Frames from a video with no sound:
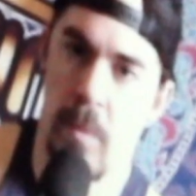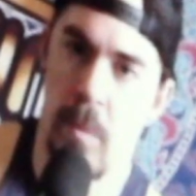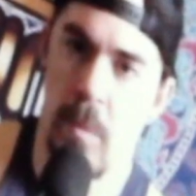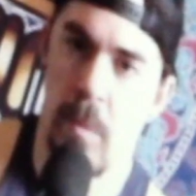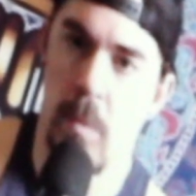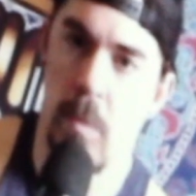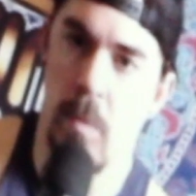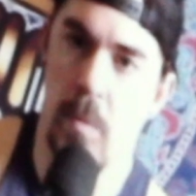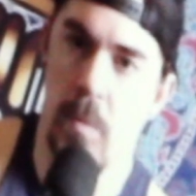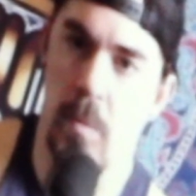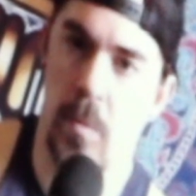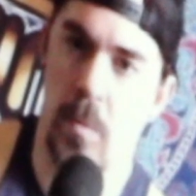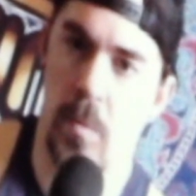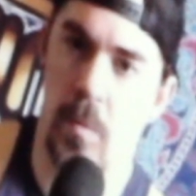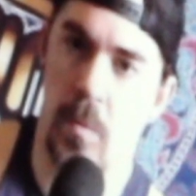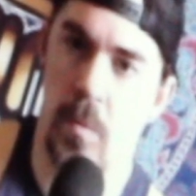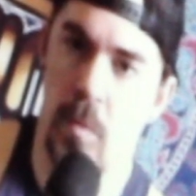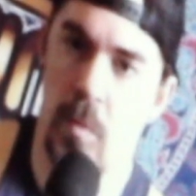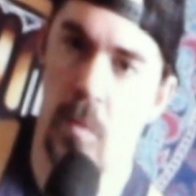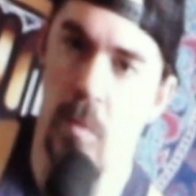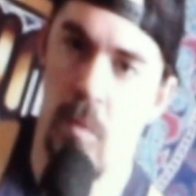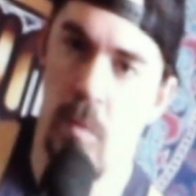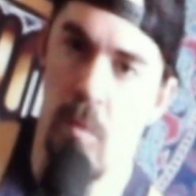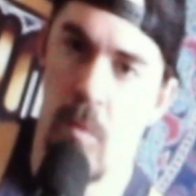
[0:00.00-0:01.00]

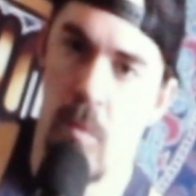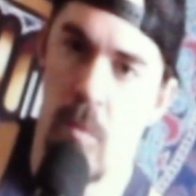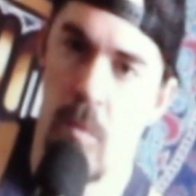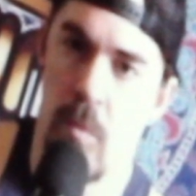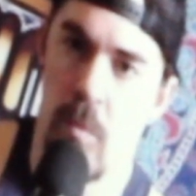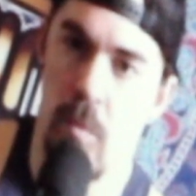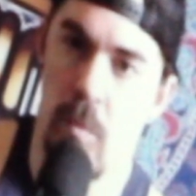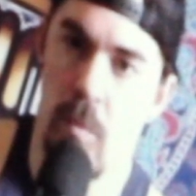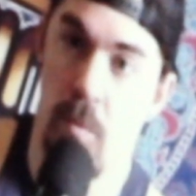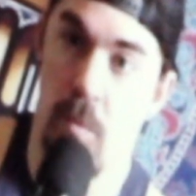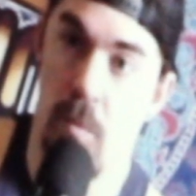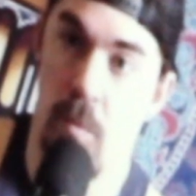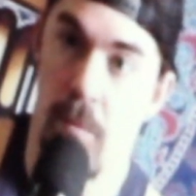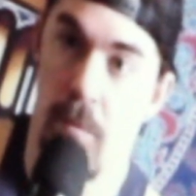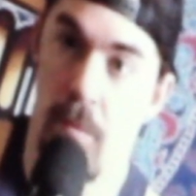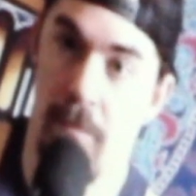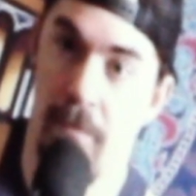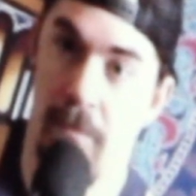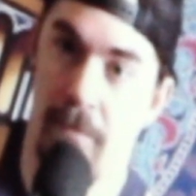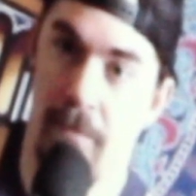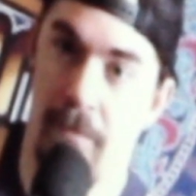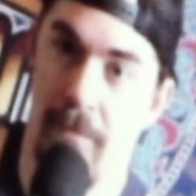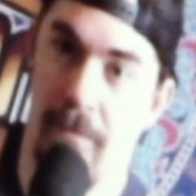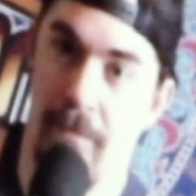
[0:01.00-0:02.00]

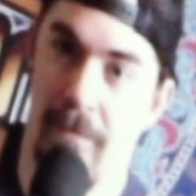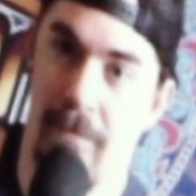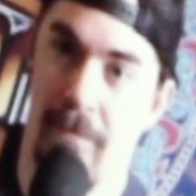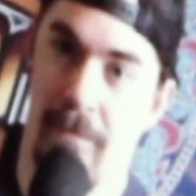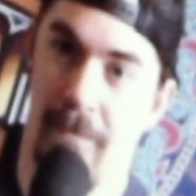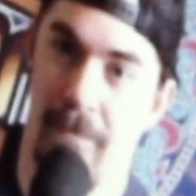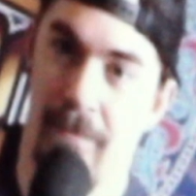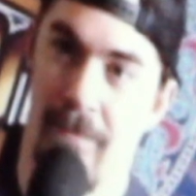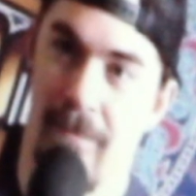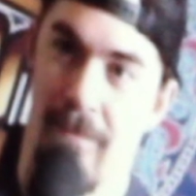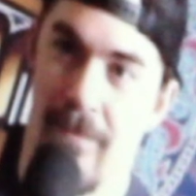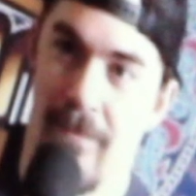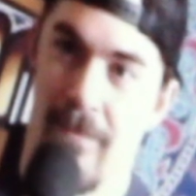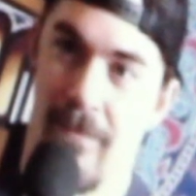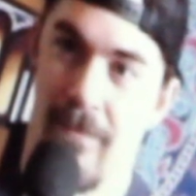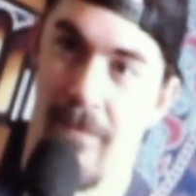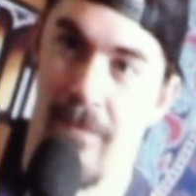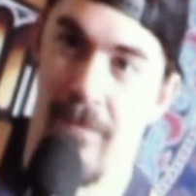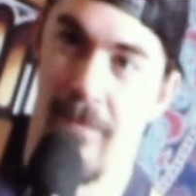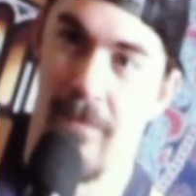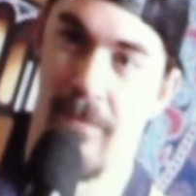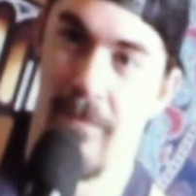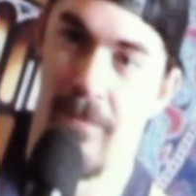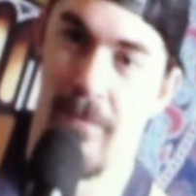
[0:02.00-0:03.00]

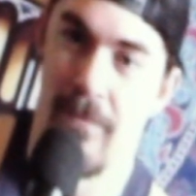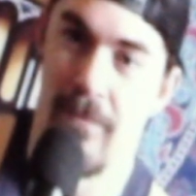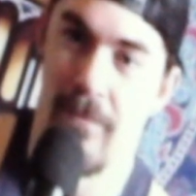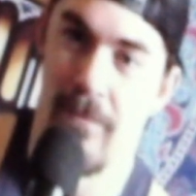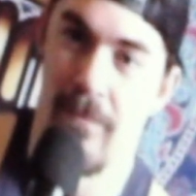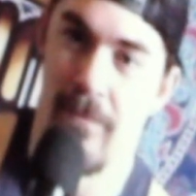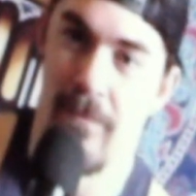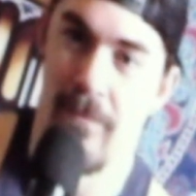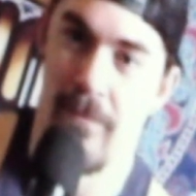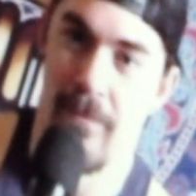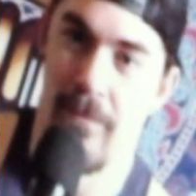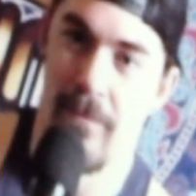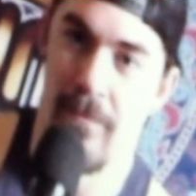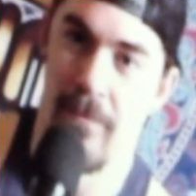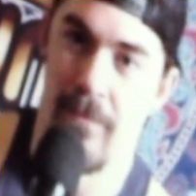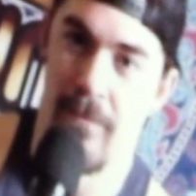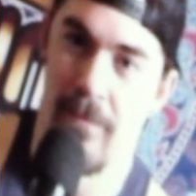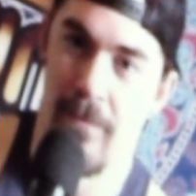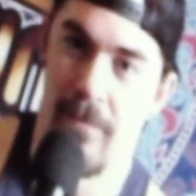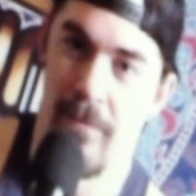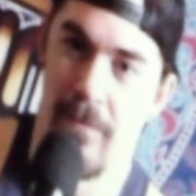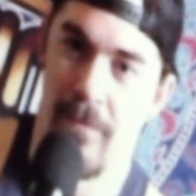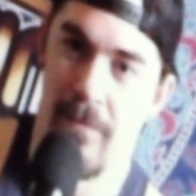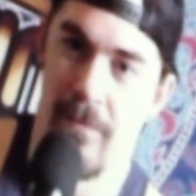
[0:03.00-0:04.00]

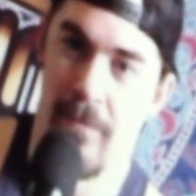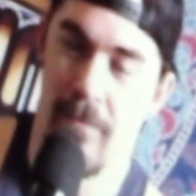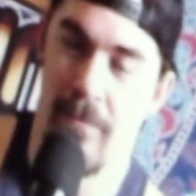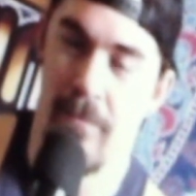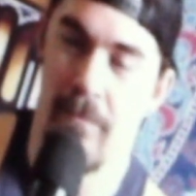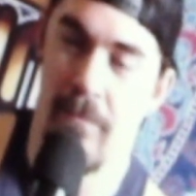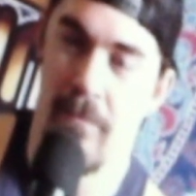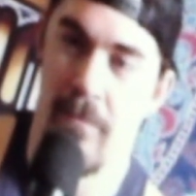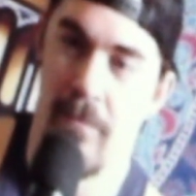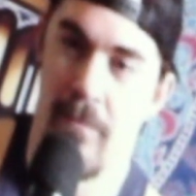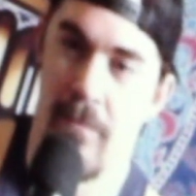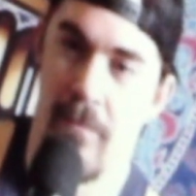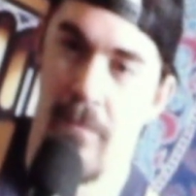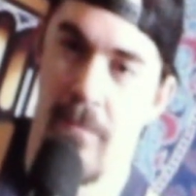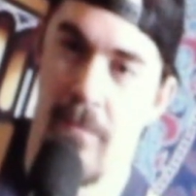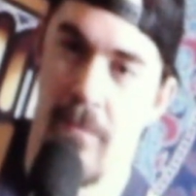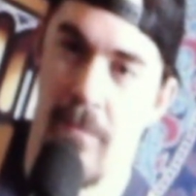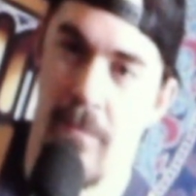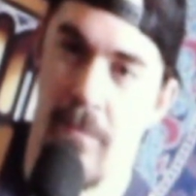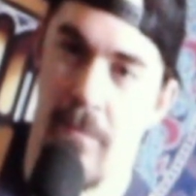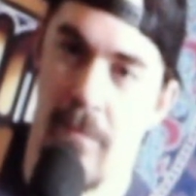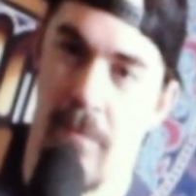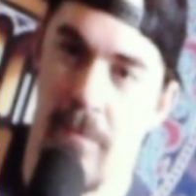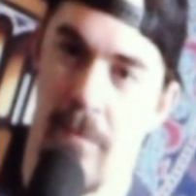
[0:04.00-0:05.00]

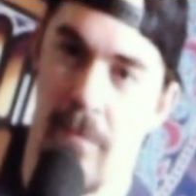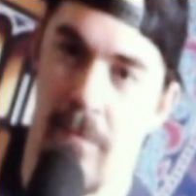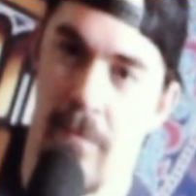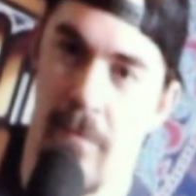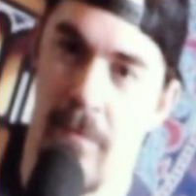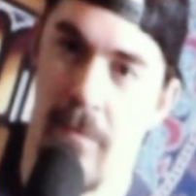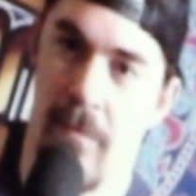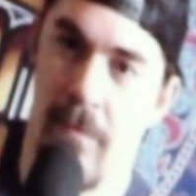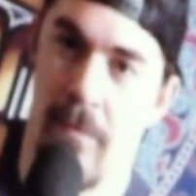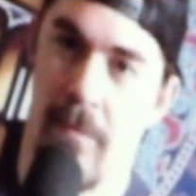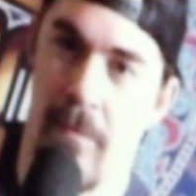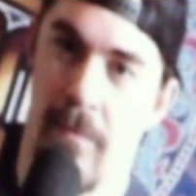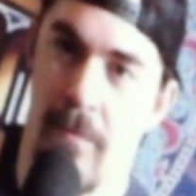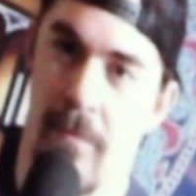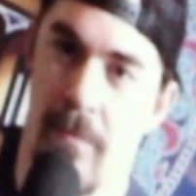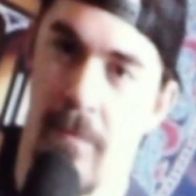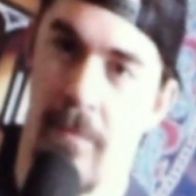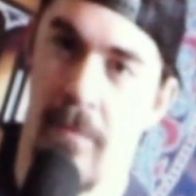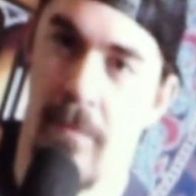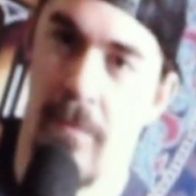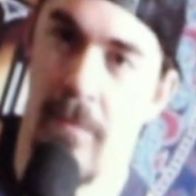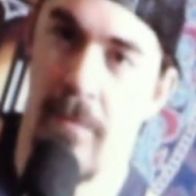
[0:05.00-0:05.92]
(not speaking)